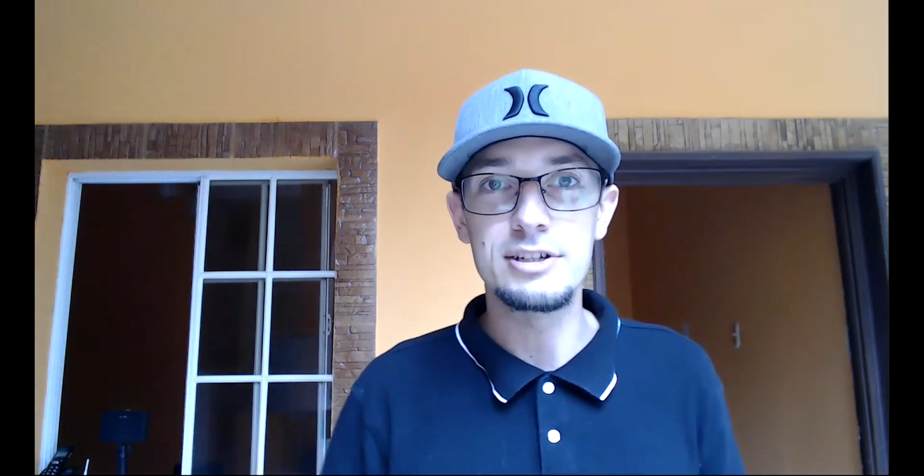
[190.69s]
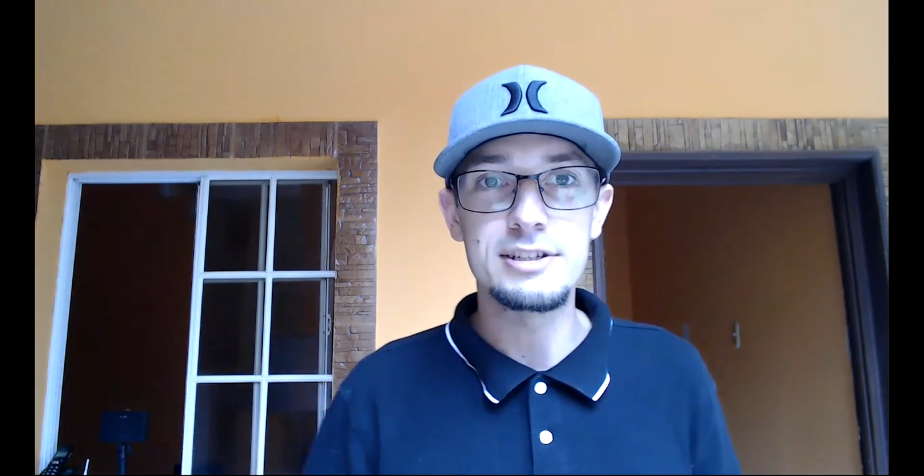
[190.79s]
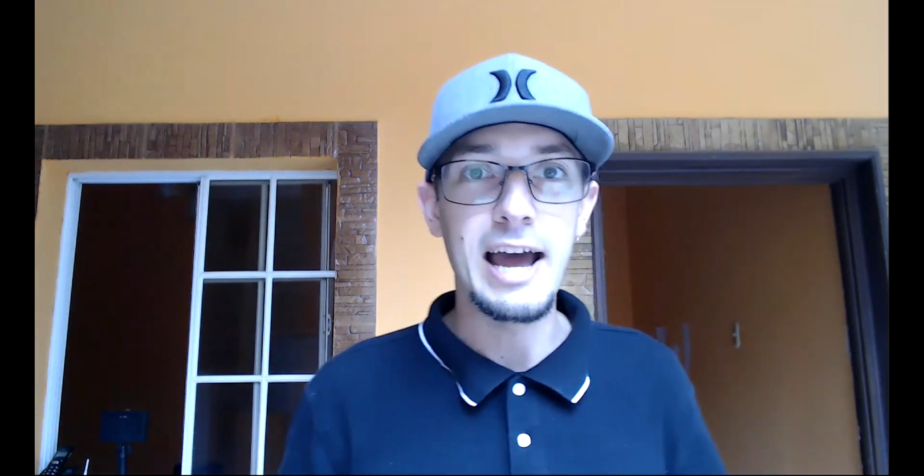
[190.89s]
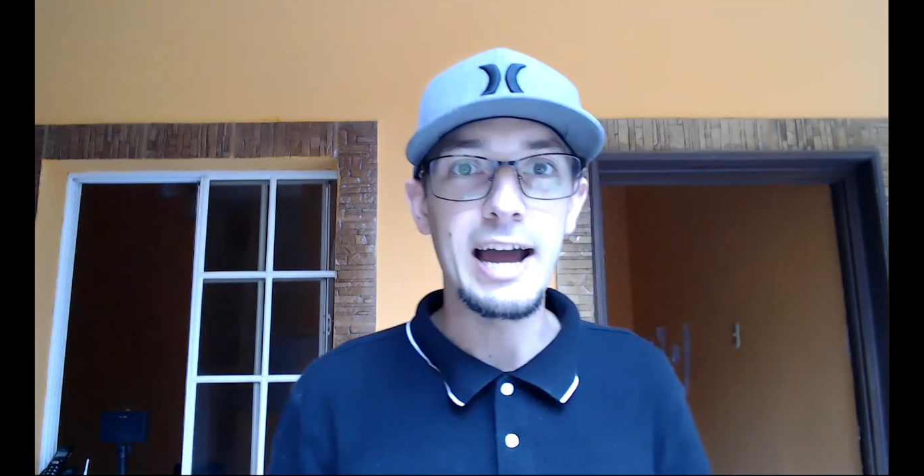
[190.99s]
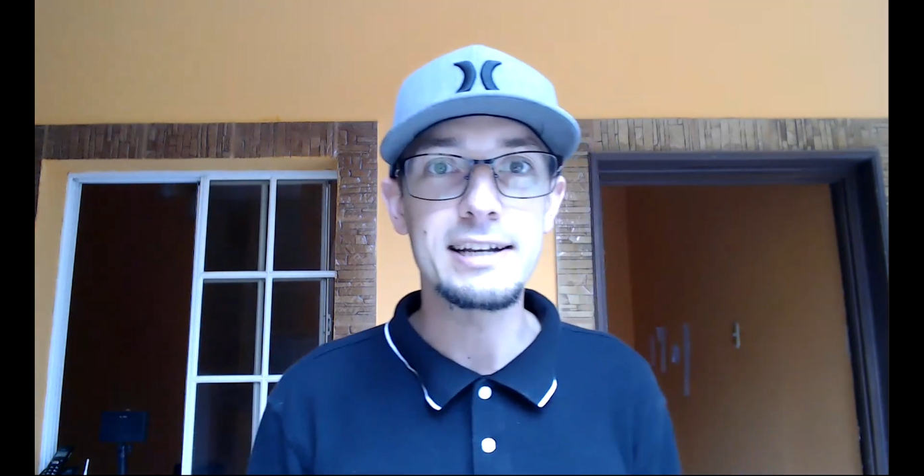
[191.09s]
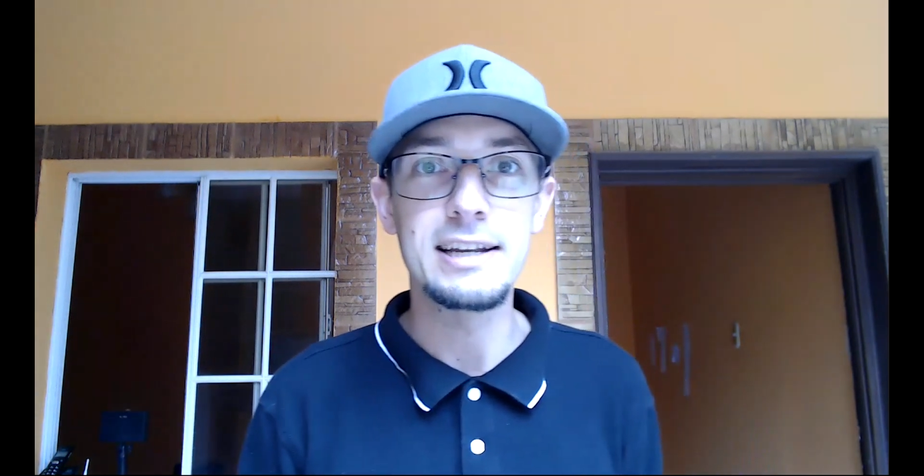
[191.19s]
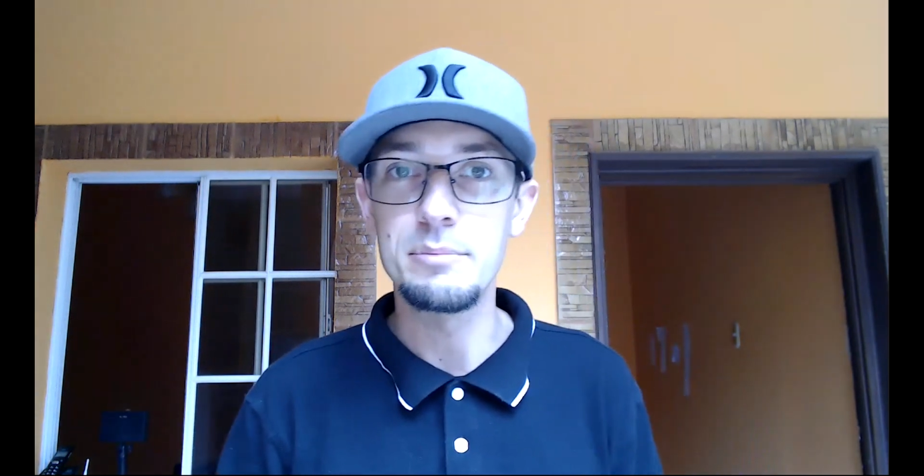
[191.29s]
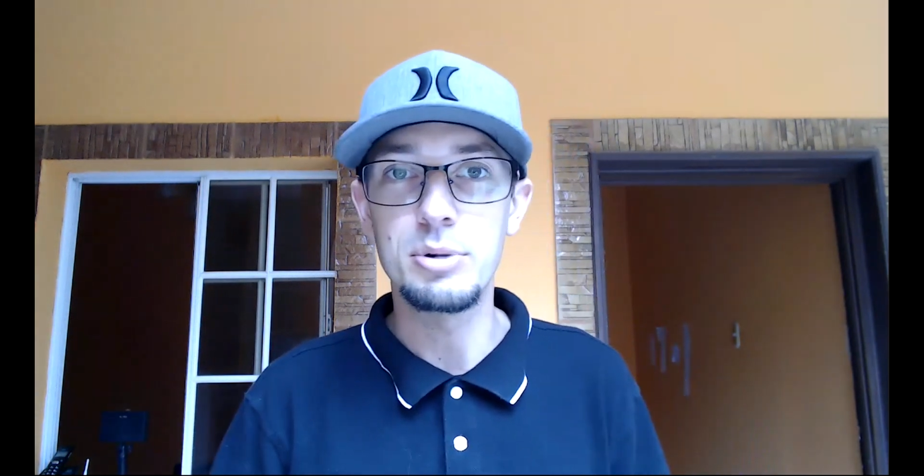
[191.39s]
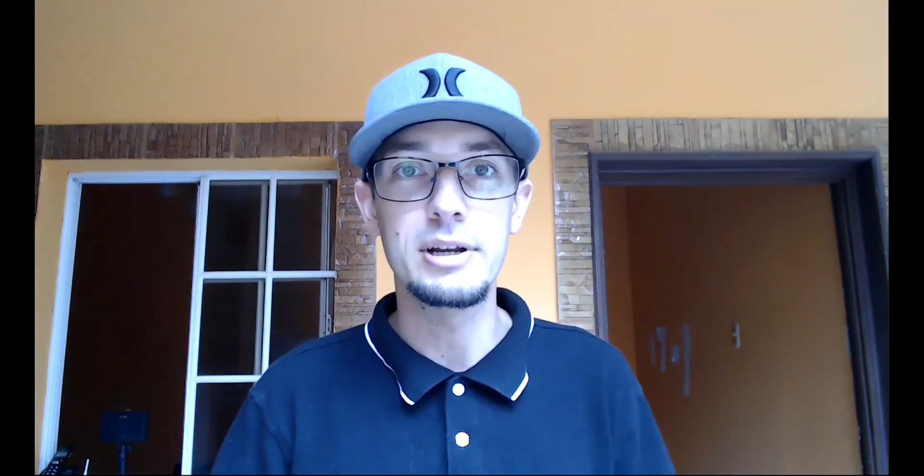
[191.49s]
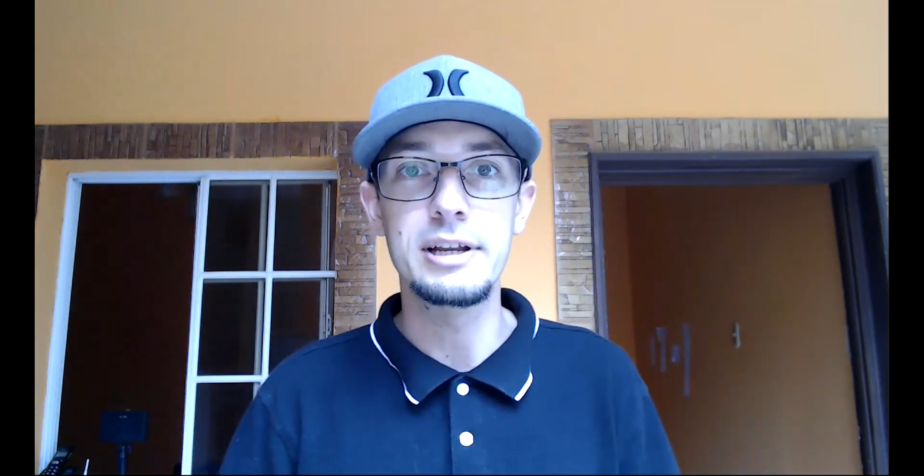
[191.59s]
just acted
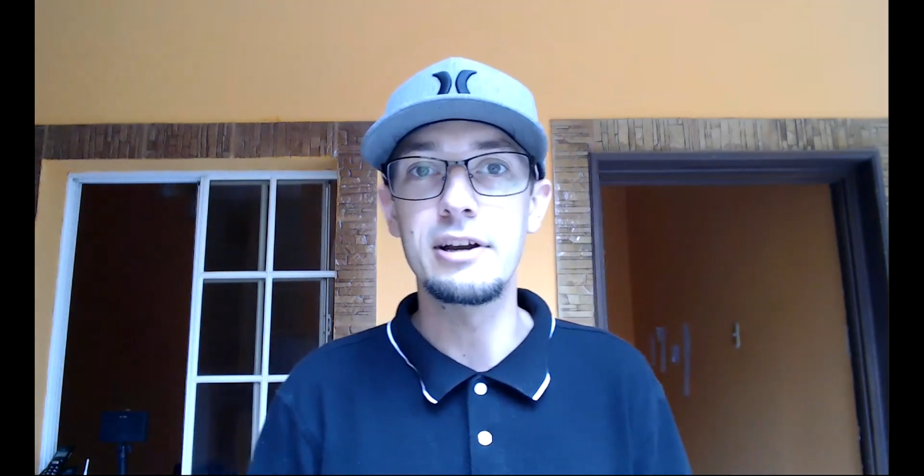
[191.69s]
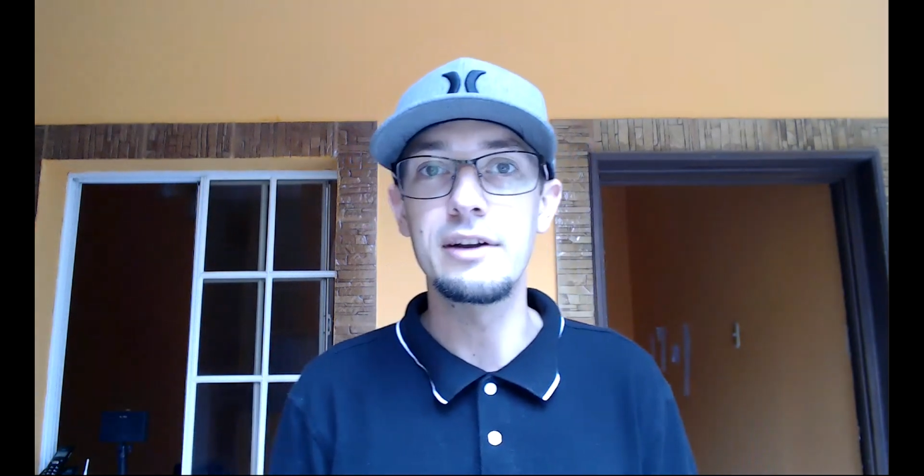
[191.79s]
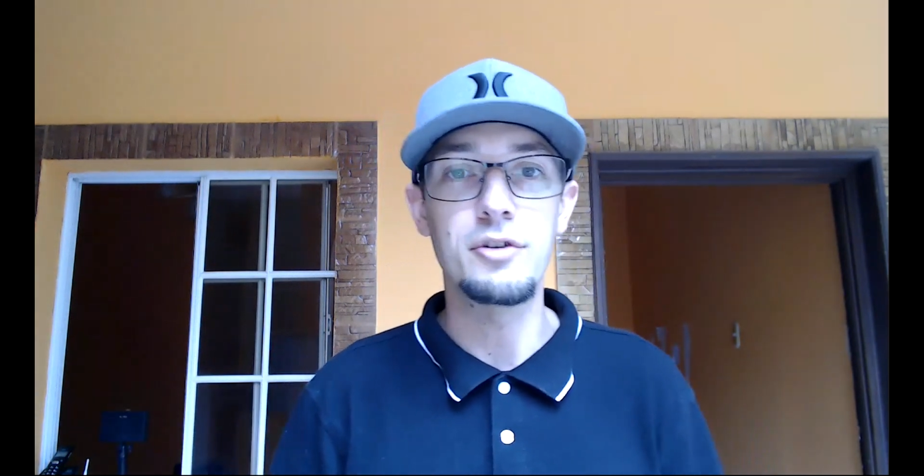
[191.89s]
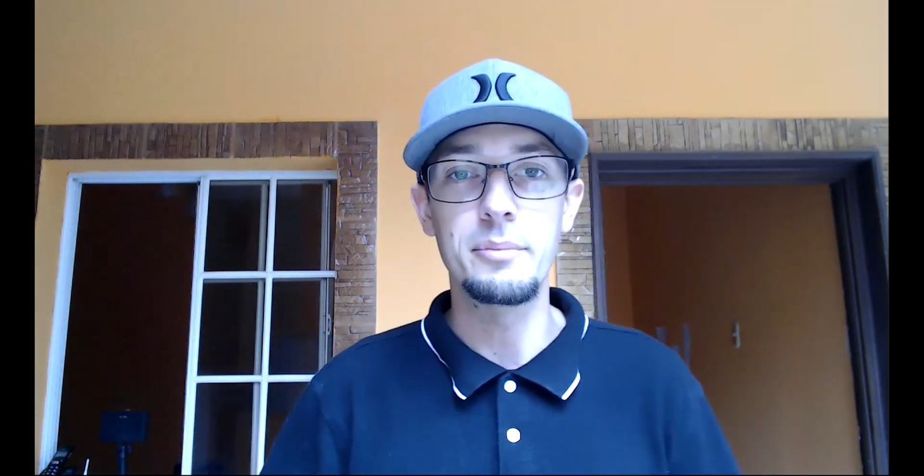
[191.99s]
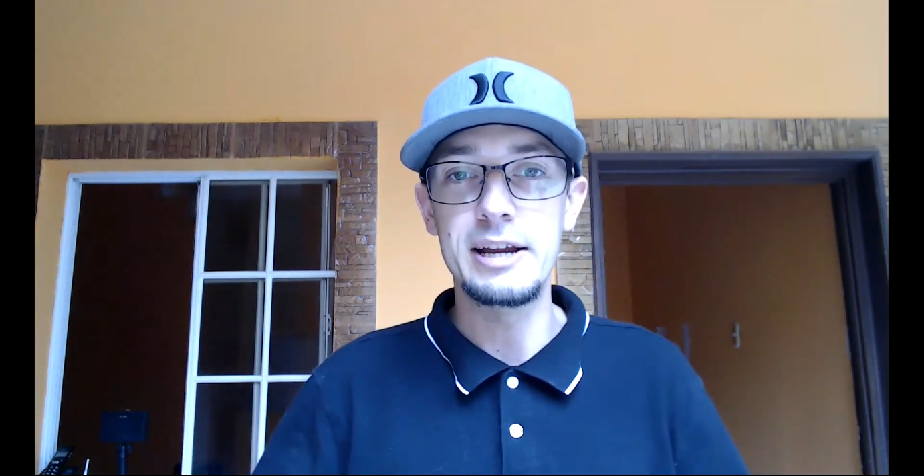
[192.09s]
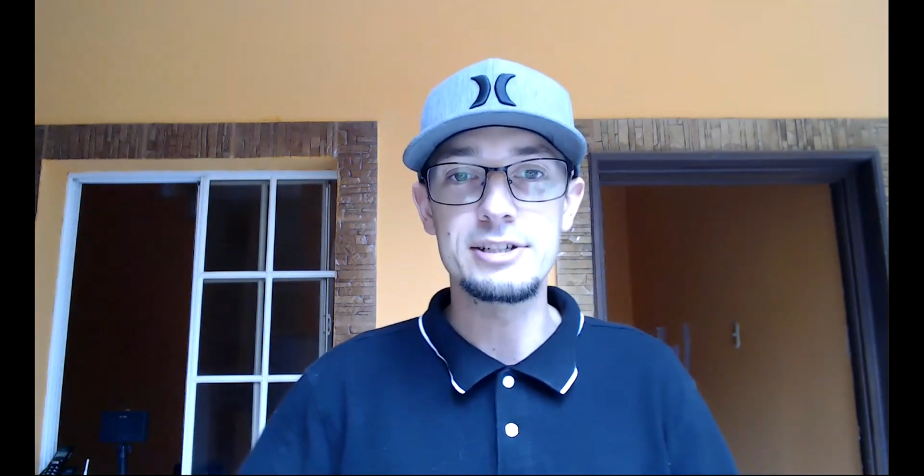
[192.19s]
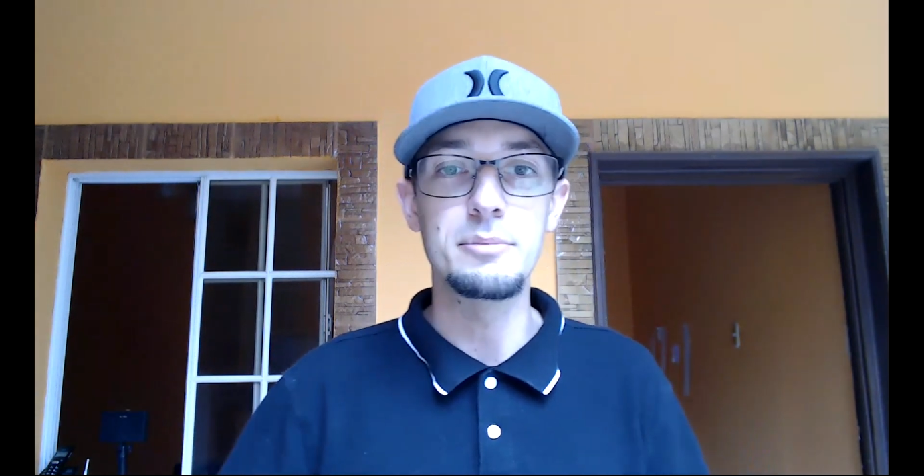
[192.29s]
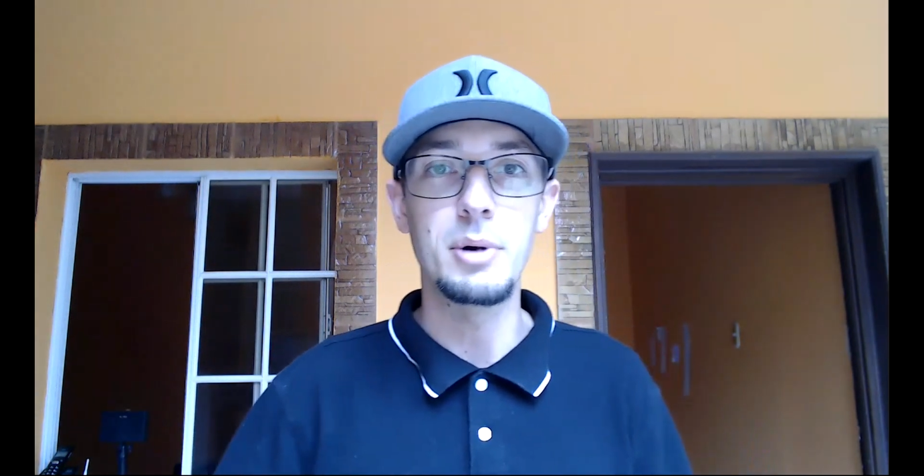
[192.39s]
and put in your information,